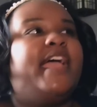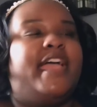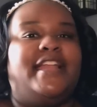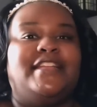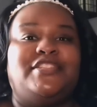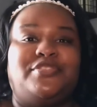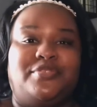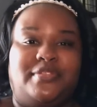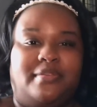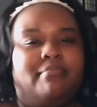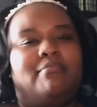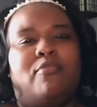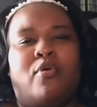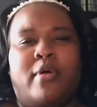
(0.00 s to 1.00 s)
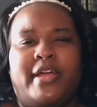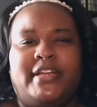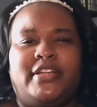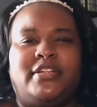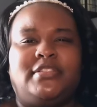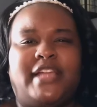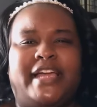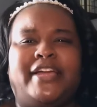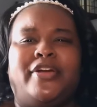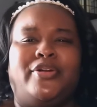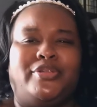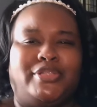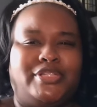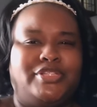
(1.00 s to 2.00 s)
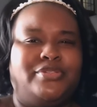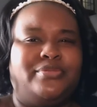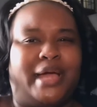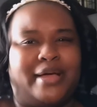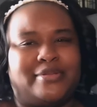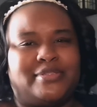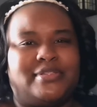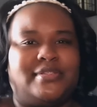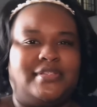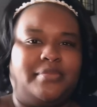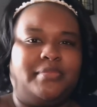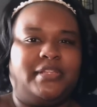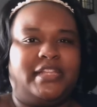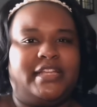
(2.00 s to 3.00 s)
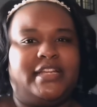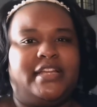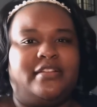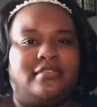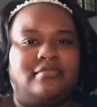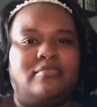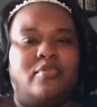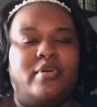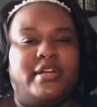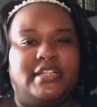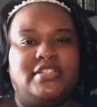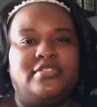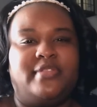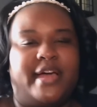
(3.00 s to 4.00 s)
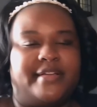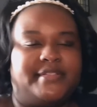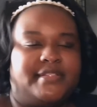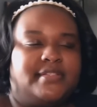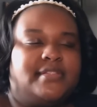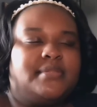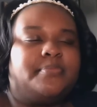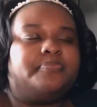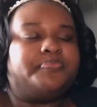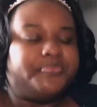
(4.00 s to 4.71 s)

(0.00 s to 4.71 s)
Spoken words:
And it's more in the like early 2000s, something like that, more in the 2000s.